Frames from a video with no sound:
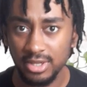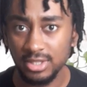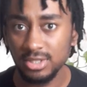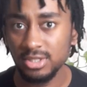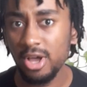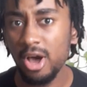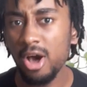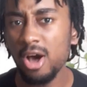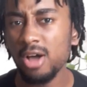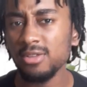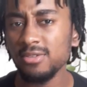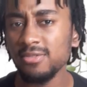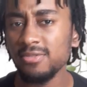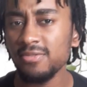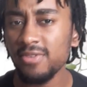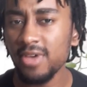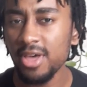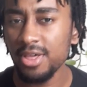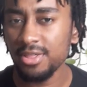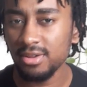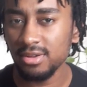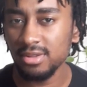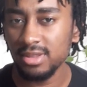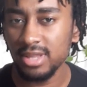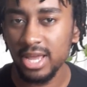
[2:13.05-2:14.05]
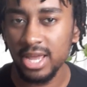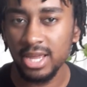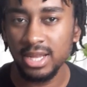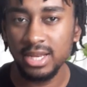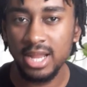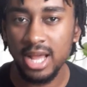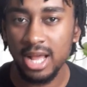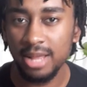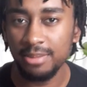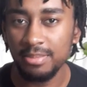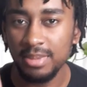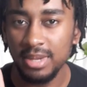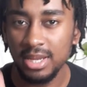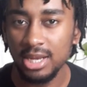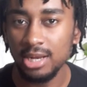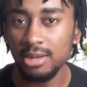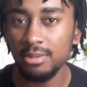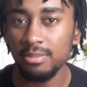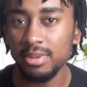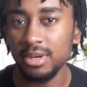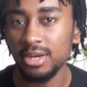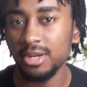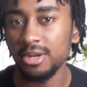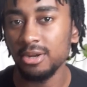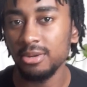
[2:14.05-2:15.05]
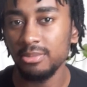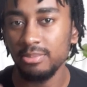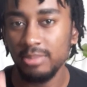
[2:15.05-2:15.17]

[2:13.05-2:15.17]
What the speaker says: It's called Featherlight, not peanut butter.